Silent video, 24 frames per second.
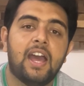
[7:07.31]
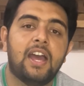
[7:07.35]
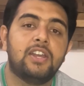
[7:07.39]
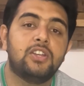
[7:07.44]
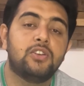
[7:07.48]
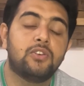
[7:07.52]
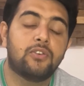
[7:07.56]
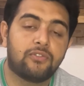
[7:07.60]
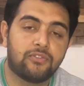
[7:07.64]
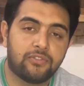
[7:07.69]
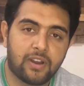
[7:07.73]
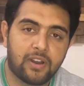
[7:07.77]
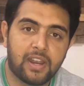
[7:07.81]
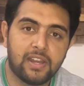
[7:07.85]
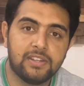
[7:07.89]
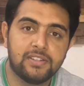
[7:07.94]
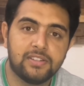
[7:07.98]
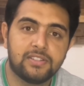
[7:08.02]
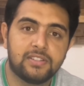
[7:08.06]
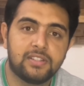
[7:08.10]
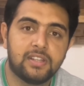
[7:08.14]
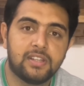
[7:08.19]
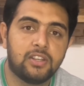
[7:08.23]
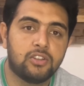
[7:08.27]
your
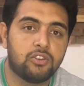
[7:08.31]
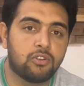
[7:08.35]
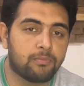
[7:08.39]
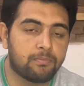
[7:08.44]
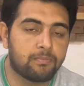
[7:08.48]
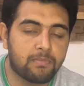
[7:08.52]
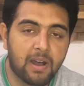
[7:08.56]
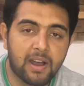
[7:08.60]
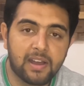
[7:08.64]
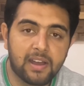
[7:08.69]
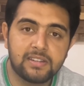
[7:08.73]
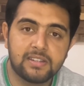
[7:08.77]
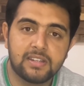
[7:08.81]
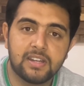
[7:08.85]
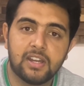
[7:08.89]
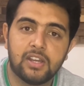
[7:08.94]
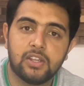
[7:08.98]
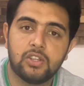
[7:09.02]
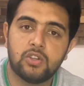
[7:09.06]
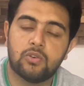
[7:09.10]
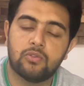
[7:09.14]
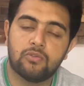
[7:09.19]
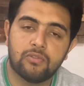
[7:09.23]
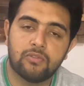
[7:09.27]
friends, your partner,
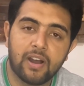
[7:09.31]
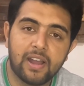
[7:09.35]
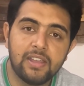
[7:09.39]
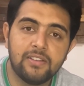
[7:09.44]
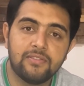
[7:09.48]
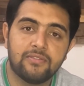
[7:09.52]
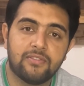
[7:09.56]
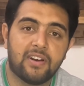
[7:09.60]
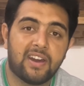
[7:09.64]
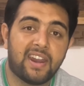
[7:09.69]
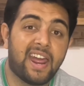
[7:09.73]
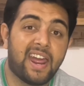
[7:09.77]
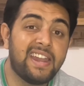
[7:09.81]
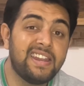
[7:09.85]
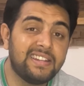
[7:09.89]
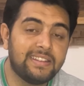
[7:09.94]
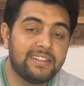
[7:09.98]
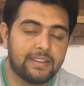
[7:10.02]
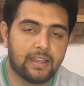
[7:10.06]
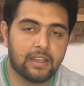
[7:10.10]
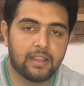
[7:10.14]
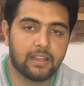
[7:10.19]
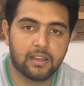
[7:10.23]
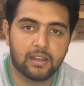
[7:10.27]
your wife, or
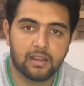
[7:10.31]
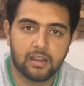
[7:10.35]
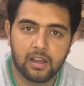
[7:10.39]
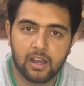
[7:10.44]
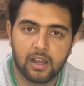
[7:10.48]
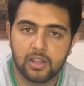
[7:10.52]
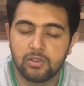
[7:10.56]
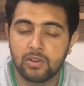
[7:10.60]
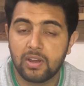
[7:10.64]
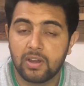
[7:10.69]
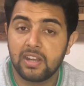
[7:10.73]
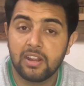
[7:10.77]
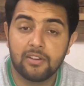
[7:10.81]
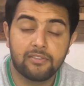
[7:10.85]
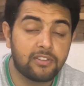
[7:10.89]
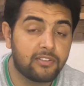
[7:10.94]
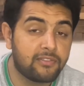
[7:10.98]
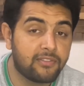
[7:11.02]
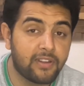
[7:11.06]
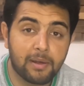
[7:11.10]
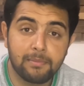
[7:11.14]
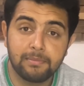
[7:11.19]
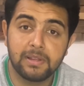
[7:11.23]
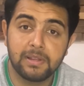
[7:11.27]
anything, or any of the
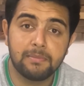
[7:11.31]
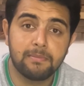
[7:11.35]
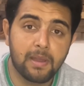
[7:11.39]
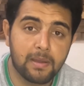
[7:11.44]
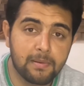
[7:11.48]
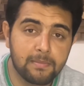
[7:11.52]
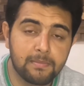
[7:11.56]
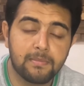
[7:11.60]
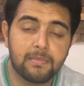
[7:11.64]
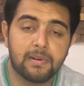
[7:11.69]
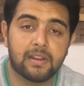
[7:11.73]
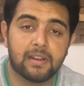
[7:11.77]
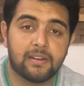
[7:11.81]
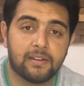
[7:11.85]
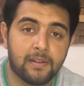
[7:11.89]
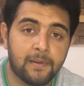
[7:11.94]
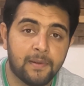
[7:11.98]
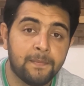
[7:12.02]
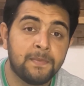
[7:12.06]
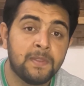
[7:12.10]
family member.